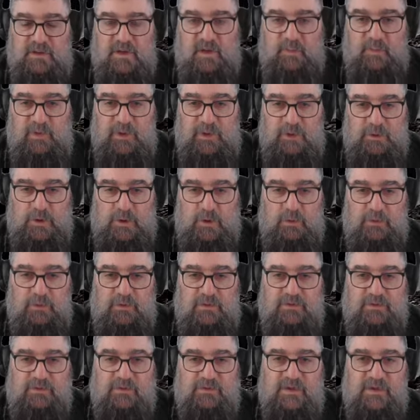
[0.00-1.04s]
Kicking it low
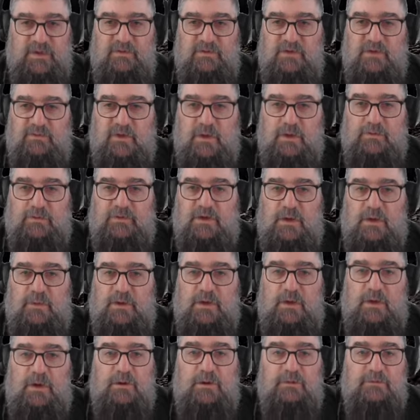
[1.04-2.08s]
because the safety valve's
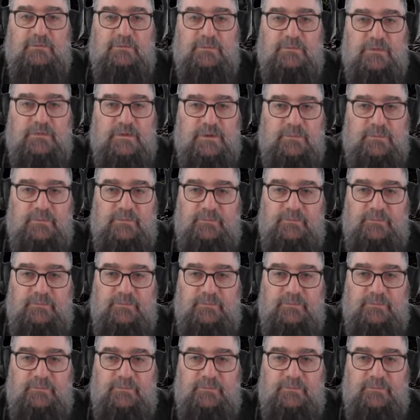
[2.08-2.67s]
going off.